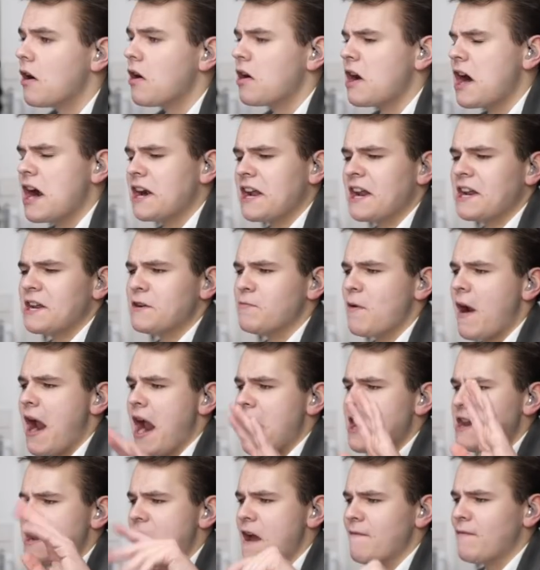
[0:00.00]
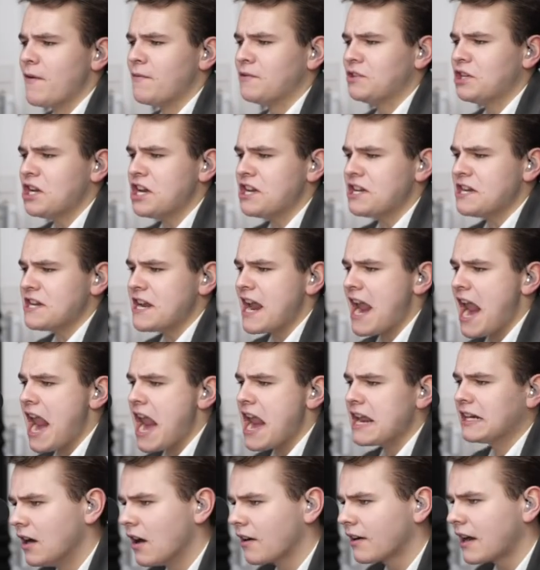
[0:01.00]
All right. Anyway, enough of
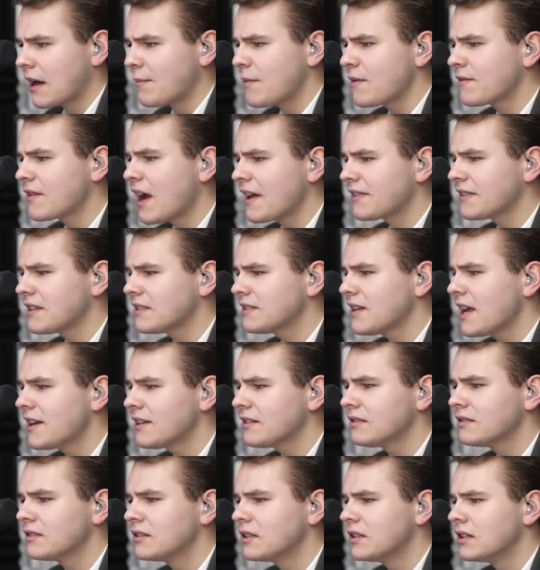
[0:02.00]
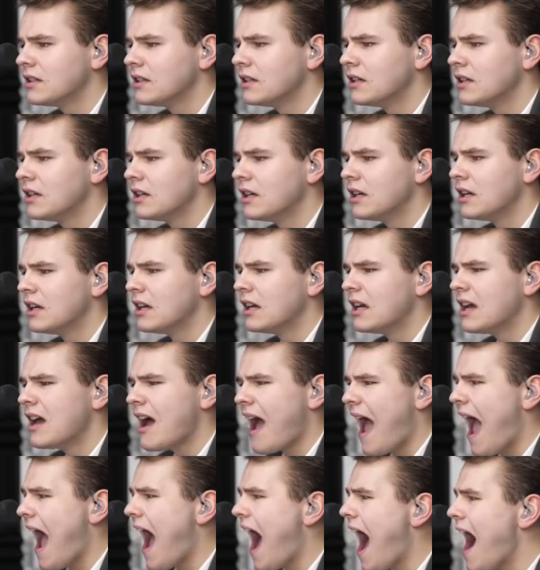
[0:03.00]
GTA. Okay, we've got this netting.
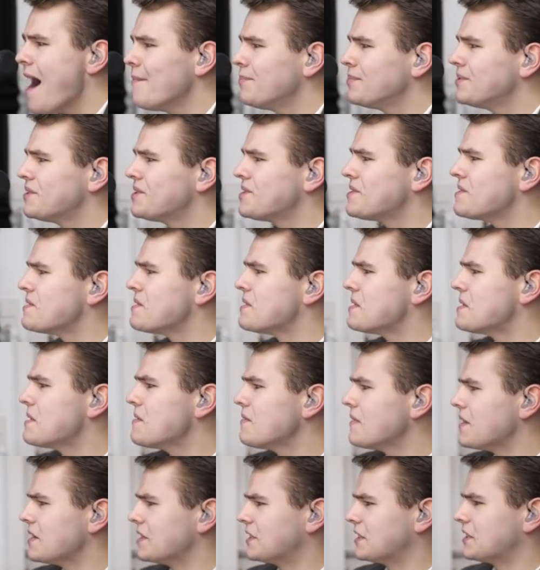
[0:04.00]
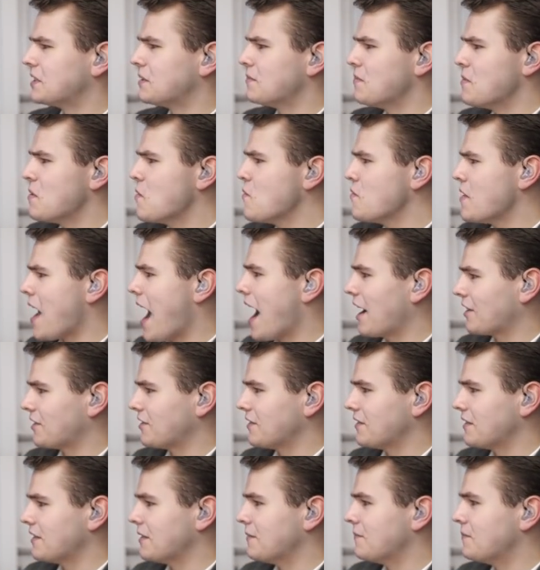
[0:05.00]
Absolutely smooth,
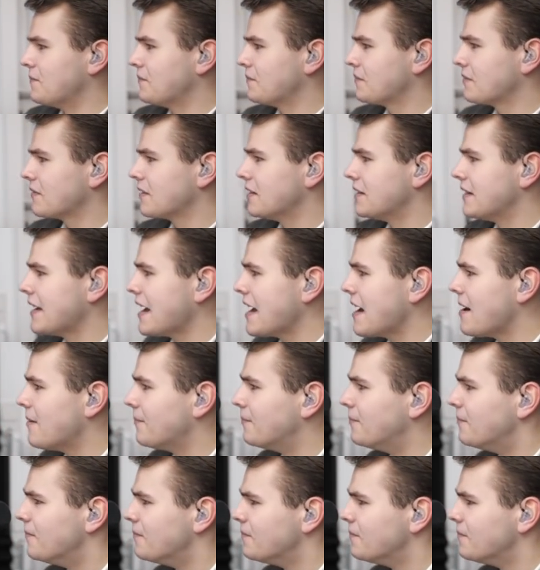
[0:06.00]
actually. Damn.